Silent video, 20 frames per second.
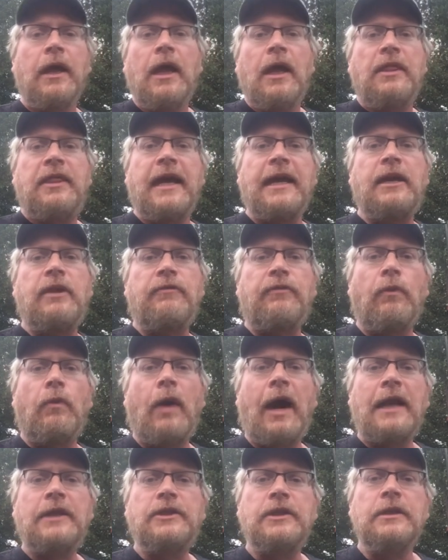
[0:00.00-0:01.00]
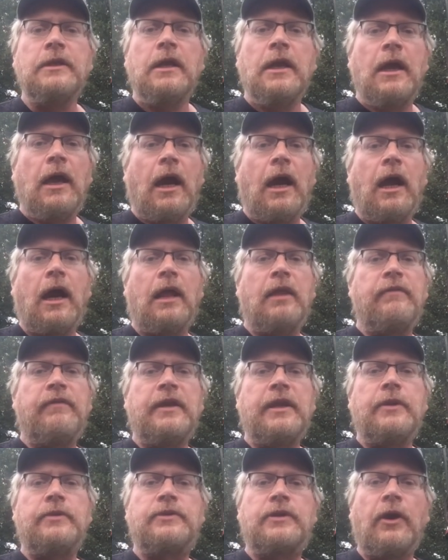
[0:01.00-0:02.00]
thank you for watching. Uh, the
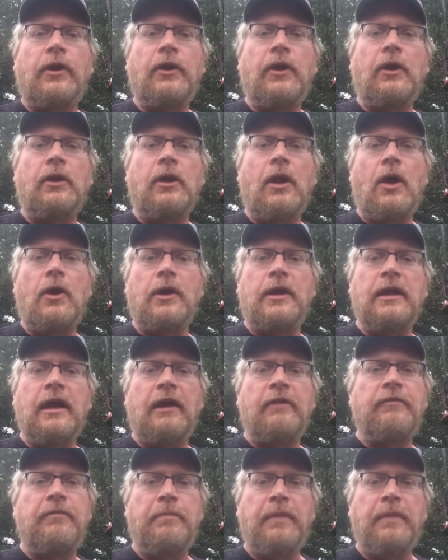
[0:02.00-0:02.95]
video's gone on long enough,